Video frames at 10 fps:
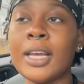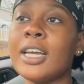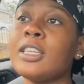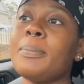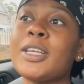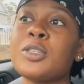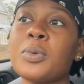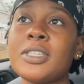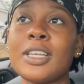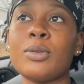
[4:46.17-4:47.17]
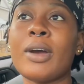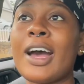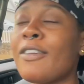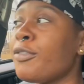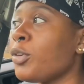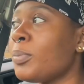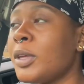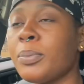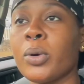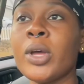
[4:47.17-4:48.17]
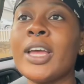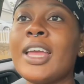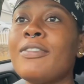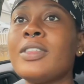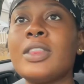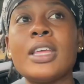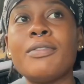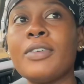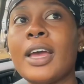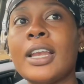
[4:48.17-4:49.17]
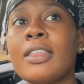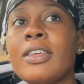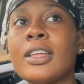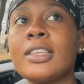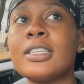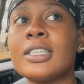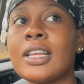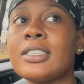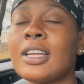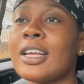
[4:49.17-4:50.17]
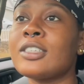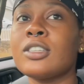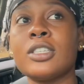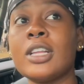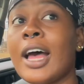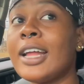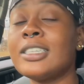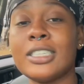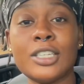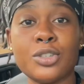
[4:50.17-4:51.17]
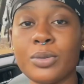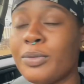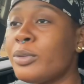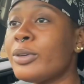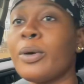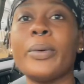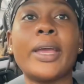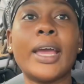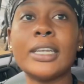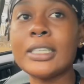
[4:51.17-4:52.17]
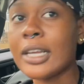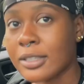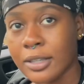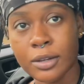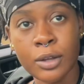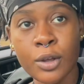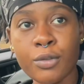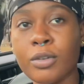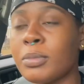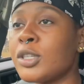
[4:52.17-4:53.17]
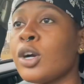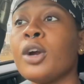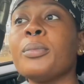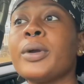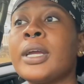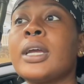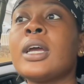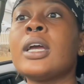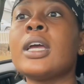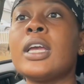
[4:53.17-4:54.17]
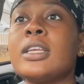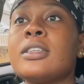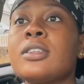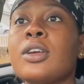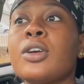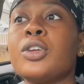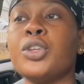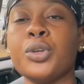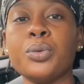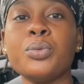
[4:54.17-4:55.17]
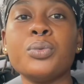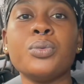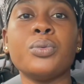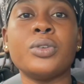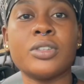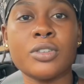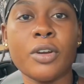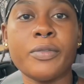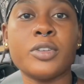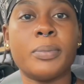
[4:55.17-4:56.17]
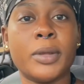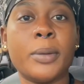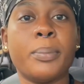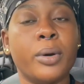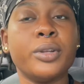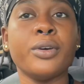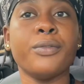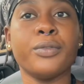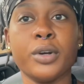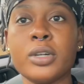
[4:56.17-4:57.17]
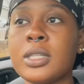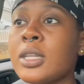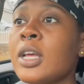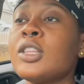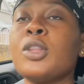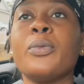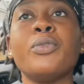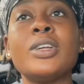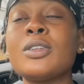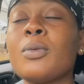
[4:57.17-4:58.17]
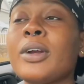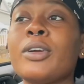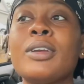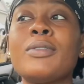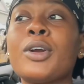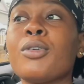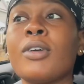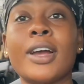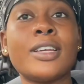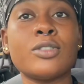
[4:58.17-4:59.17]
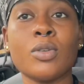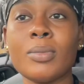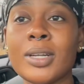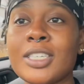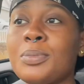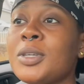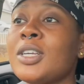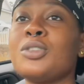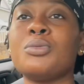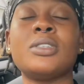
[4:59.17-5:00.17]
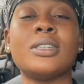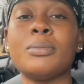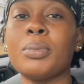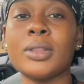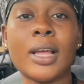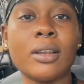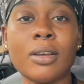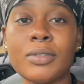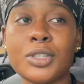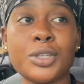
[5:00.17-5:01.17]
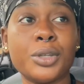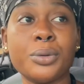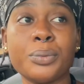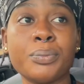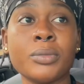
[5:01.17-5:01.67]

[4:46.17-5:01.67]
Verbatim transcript: in the best ways that you have for people if if, if anything this lesson has to had to teach you if you took away any lesson from this heartbreak is you deserve to be put first the reason why you're even crying so much is because you didn't put that love into you